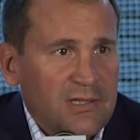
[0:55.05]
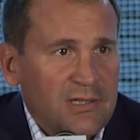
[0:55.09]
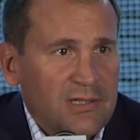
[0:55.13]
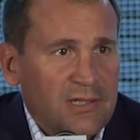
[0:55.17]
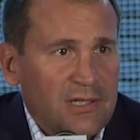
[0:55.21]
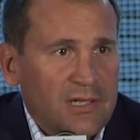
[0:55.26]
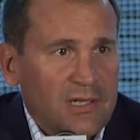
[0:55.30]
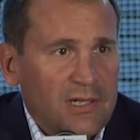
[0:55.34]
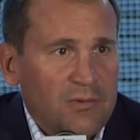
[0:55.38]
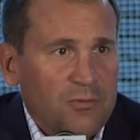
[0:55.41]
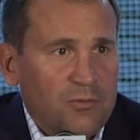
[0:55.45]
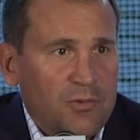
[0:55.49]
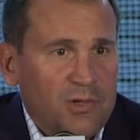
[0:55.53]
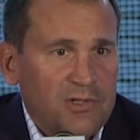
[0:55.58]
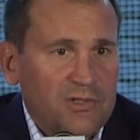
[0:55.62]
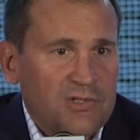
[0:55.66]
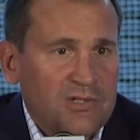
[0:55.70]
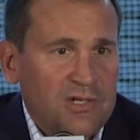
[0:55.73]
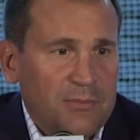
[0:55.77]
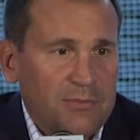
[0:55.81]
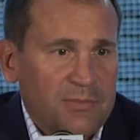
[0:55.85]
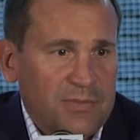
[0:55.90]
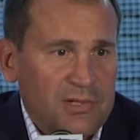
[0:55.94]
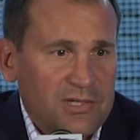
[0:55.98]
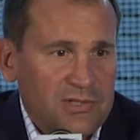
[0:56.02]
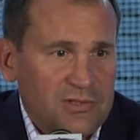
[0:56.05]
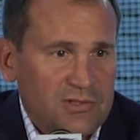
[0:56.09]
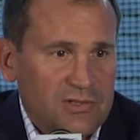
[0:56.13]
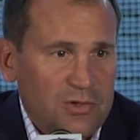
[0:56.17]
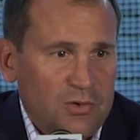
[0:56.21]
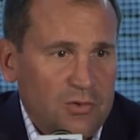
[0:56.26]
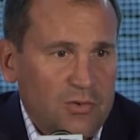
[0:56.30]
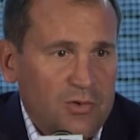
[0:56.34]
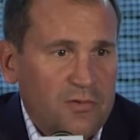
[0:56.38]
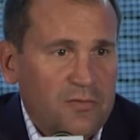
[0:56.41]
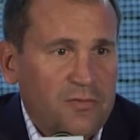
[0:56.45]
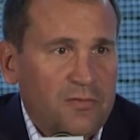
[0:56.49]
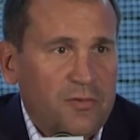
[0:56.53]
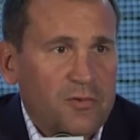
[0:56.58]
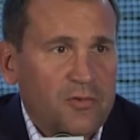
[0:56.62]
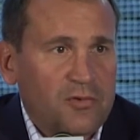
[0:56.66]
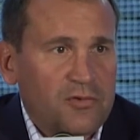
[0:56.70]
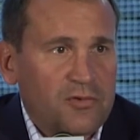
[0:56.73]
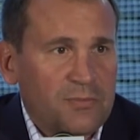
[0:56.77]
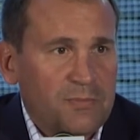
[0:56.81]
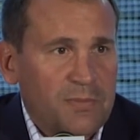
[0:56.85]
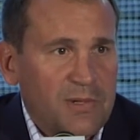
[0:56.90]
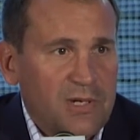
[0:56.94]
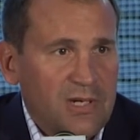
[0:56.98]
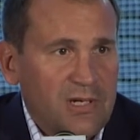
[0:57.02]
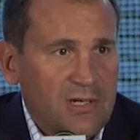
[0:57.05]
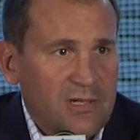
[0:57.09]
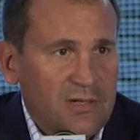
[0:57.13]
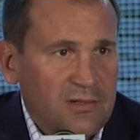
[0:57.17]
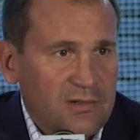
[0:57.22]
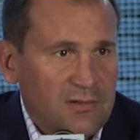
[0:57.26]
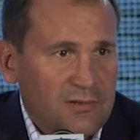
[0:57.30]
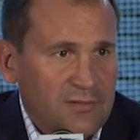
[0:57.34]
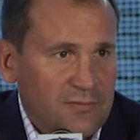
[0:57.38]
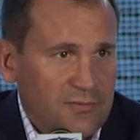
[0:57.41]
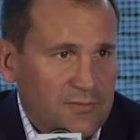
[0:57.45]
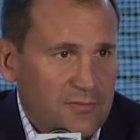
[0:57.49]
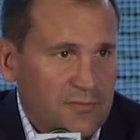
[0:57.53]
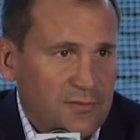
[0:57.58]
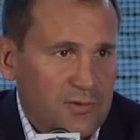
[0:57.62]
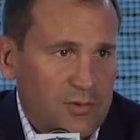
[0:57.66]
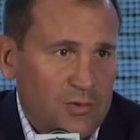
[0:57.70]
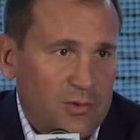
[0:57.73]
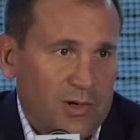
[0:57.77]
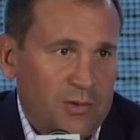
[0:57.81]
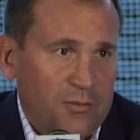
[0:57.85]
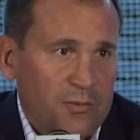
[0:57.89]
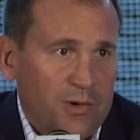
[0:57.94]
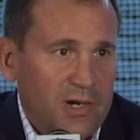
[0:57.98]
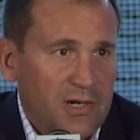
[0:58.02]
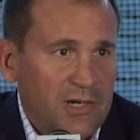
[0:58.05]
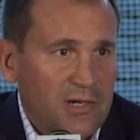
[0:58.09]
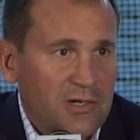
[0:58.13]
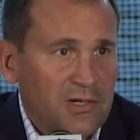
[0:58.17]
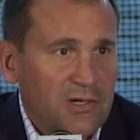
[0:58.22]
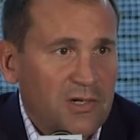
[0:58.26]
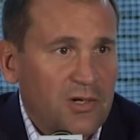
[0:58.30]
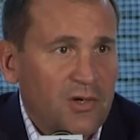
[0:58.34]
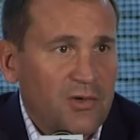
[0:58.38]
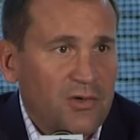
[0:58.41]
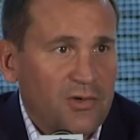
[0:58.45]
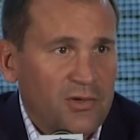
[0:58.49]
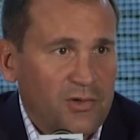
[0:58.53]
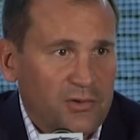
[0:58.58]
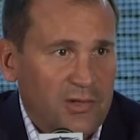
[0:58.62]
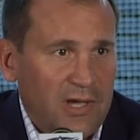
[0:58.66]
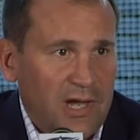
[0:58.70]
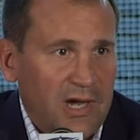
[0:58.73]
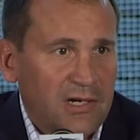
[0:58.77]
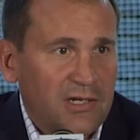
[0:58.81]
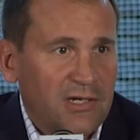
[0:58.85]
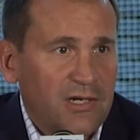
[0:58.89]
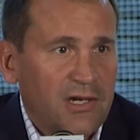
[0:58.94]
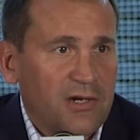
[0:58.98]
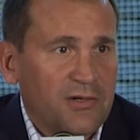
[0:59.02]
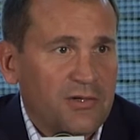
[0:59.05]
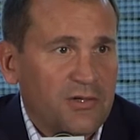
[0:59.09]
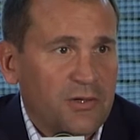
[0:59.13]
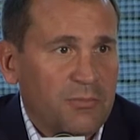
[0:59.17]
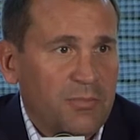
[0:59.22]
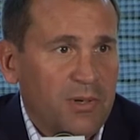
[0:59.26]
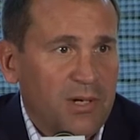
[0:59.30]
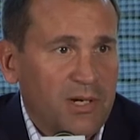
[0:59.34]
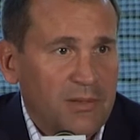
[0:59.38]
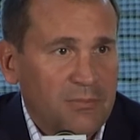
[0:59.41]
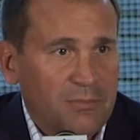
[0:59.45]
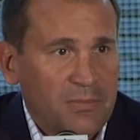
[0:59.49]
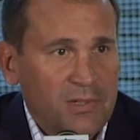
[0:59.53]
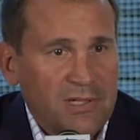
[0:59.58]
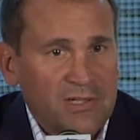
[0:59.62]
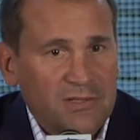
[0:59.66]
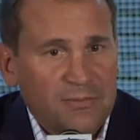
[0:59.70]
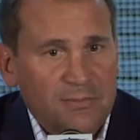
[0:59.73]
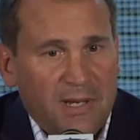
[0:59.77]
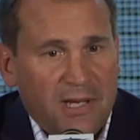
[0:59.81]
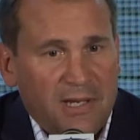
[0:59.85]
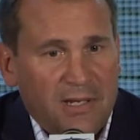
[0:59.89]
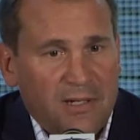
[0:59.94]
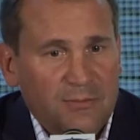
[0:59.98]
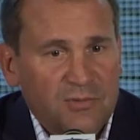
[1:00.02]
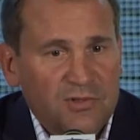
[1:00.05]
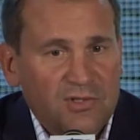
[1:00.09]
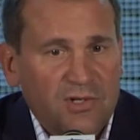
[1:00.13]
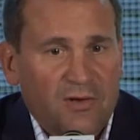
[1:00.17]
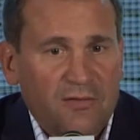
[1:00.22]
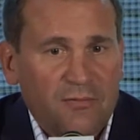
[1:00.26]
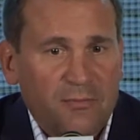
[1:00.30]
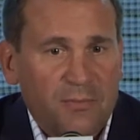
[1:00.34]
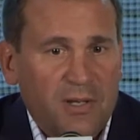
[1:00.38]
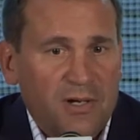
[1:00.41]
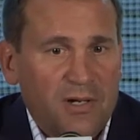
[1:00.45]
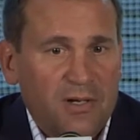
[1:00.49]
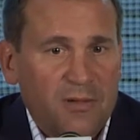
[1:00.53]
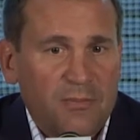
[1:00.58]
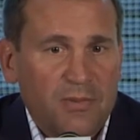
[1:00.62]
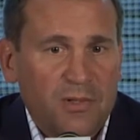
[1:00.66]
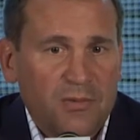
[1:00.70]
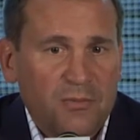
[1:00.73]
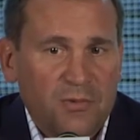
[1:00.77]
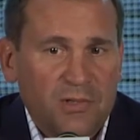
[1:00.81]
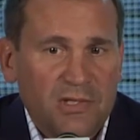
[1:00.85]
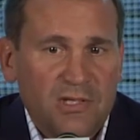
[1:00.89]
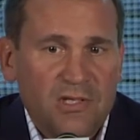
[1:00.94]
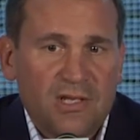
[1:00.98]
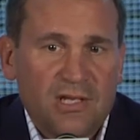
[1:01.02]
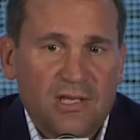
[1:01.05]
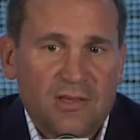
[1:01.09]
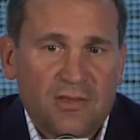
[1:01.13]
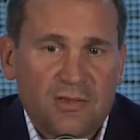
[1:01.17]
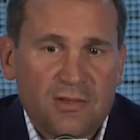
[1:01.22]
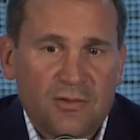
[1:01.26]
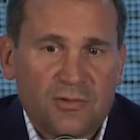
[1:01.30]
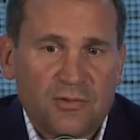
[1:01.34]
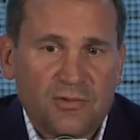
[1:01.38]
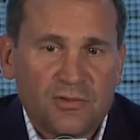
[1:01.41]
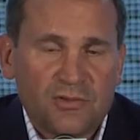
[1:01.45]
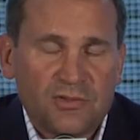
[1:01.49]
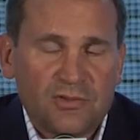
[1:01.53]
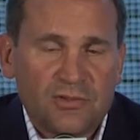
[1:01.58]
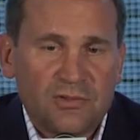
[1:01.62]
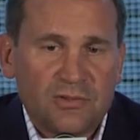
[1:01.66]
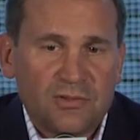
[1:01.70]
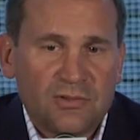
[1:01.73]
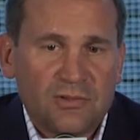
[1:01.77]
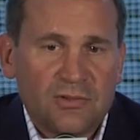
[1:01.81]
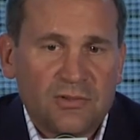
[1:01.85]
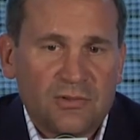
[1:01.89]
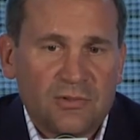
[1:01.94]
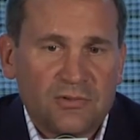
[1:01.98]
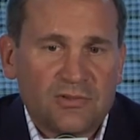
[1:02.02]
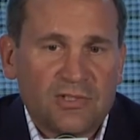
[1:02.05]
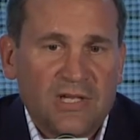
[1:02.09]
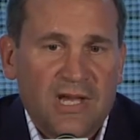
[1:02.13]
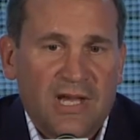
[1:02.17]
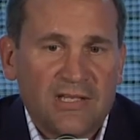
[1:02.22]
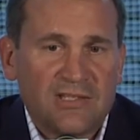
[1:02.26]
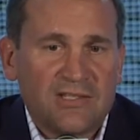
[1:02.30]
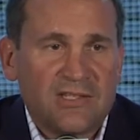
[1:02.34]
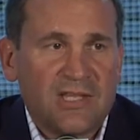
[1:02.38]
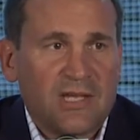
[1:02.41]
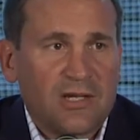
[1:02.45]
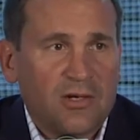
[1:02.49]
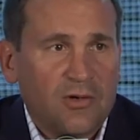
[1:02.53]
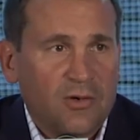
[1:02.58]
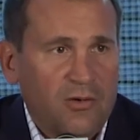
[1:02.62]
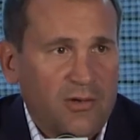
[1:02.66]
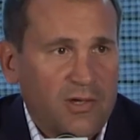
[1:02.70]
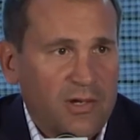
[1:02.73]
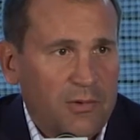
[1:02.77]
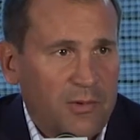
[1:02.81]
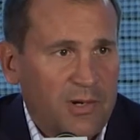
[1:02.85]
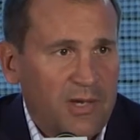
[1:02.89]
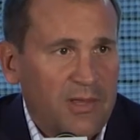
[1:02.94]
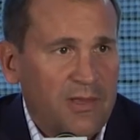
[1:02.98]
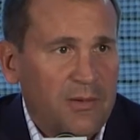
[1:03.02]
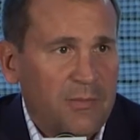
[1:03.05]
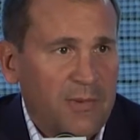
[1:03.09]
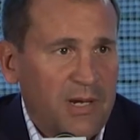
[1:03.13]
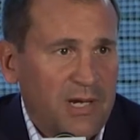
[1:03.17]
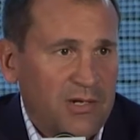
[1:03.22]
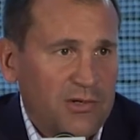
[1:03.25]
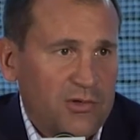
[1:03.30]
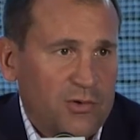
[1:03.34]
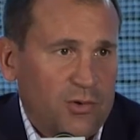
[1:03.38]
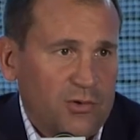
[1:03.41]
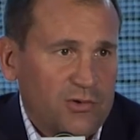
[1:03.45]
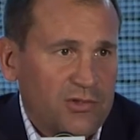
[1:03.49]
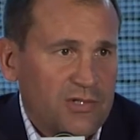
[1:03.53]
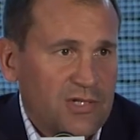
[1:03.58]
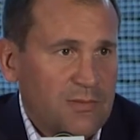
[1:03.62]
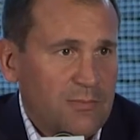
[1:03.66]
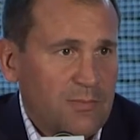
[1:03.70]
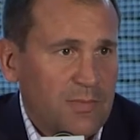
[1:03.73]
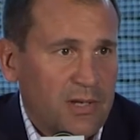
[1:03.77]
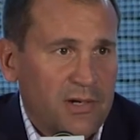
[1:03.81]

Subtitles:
And when somebody's going full speed, and if you aren't ready to go, he'll knock you on your butt, but he's making himself better. But when you get those guys that go that way, they make your whole team